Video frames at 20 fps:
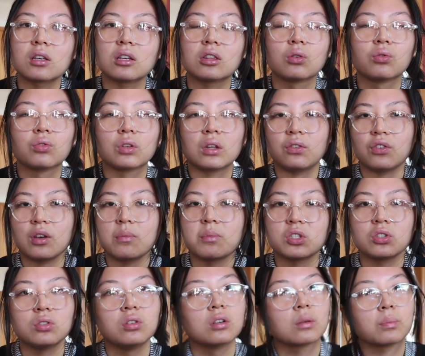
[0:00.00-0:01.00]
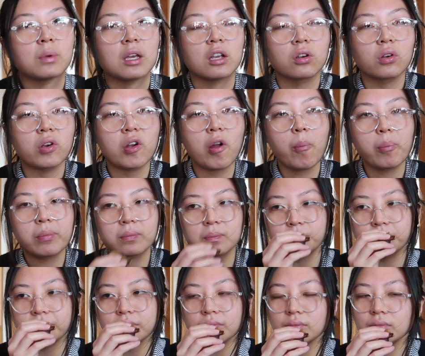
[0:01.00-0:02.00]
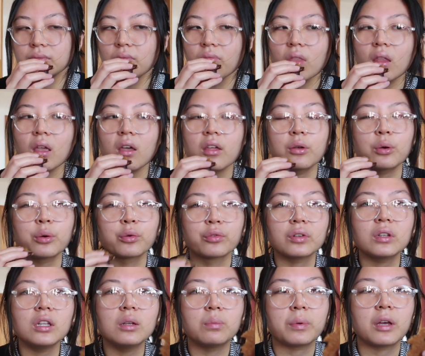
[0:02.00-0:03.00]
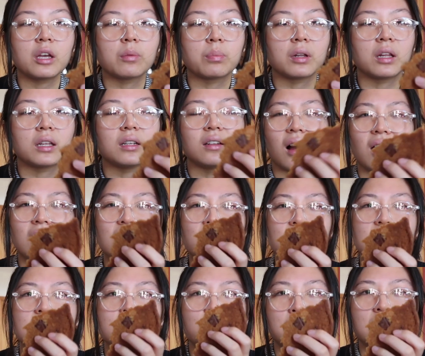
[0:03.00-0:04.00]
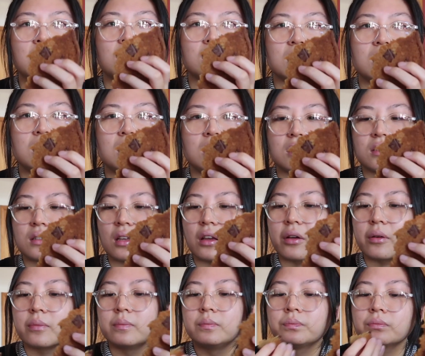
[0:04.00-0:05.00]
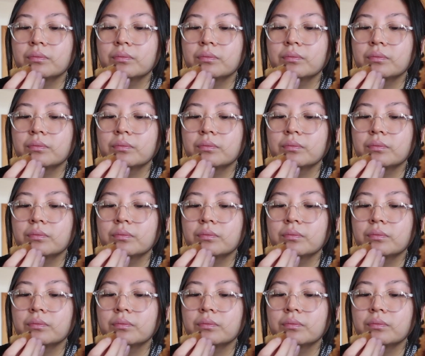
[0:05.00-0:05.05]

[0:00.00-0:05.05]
like the really famous New York bakery, they were really big, but like not even as big as these. Like,